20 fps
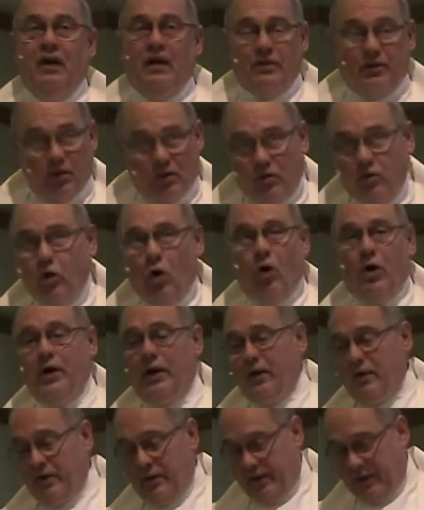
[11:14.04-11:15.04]
the
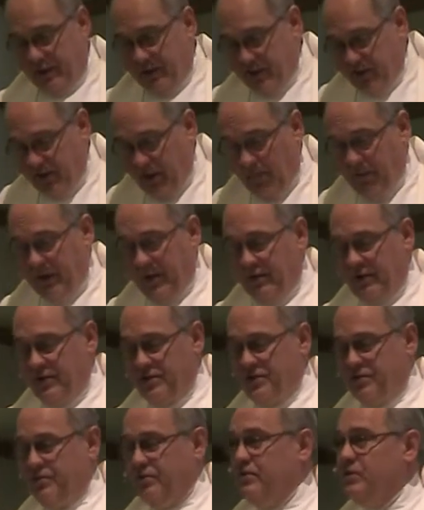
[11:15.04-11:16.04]
lawyer and the seminary
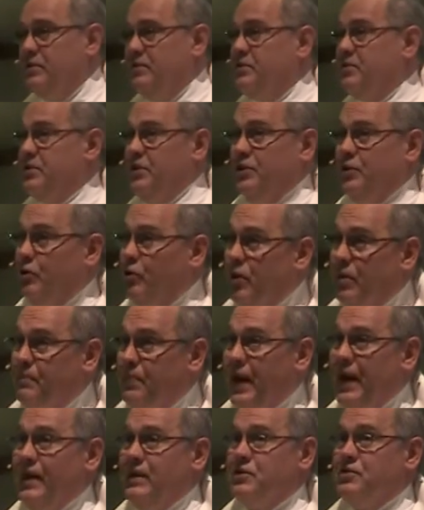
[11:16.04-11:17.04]
students, and your
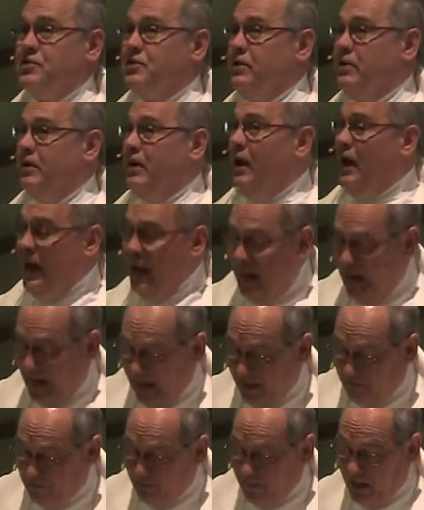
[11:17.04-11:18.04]
pastor,
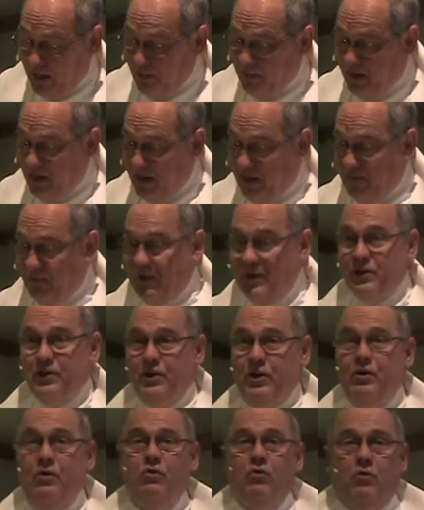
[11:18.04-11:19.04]
and maybe even
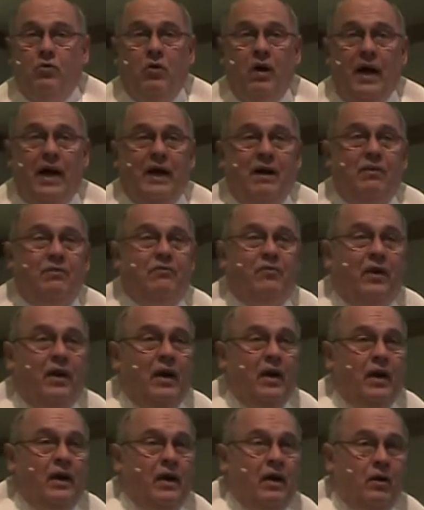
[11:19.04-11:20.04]
you have
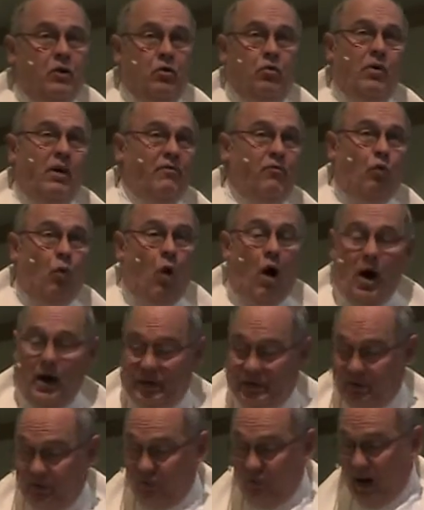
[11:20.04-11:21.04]
who have
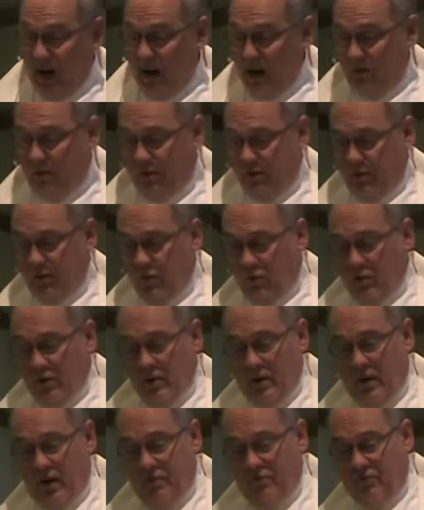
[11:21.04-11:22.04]
walked around
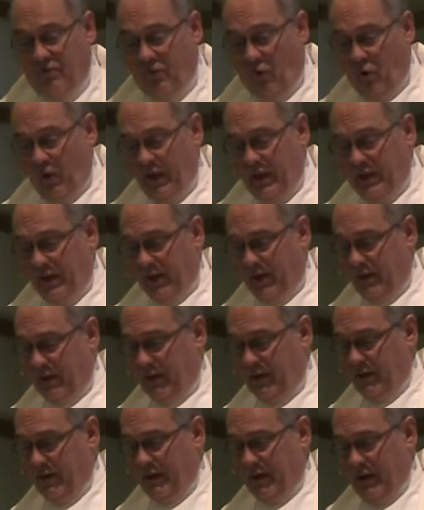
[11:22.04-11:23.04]
or avoided.
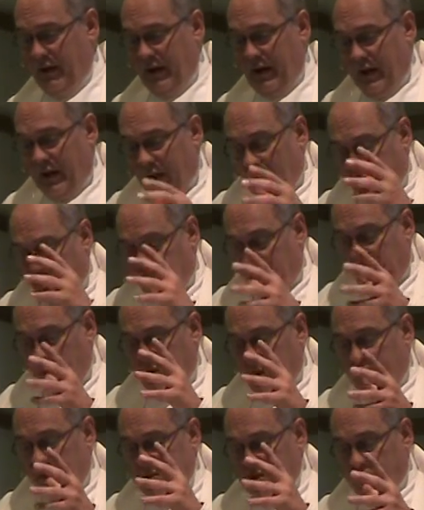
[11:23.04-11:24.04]
To
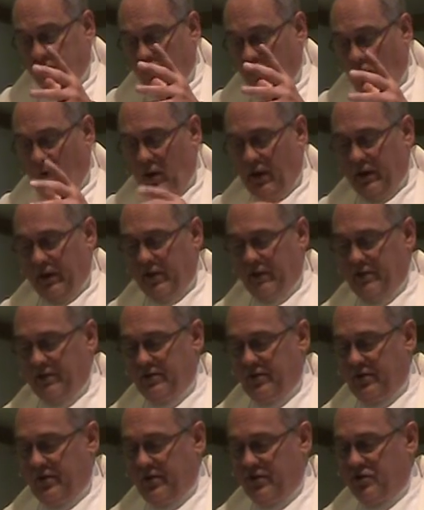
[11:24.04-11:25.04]
this lawyer,
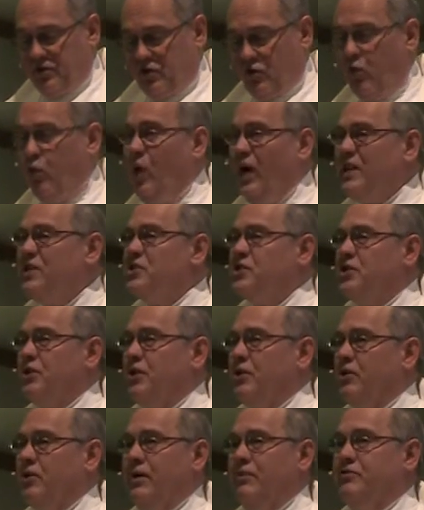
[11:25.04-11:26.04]
to this
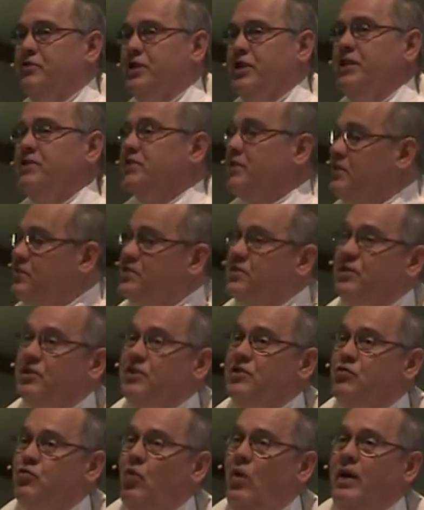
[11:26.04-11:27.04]
questioner of Jesus, to
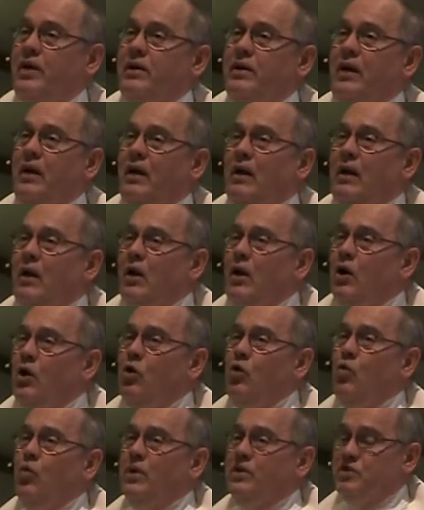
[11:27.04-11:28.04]
this one
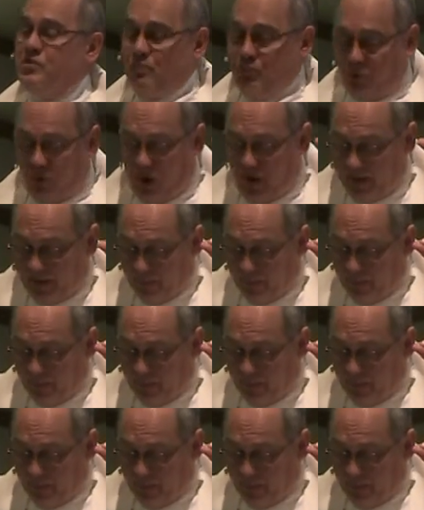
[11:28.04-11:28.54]
who was brought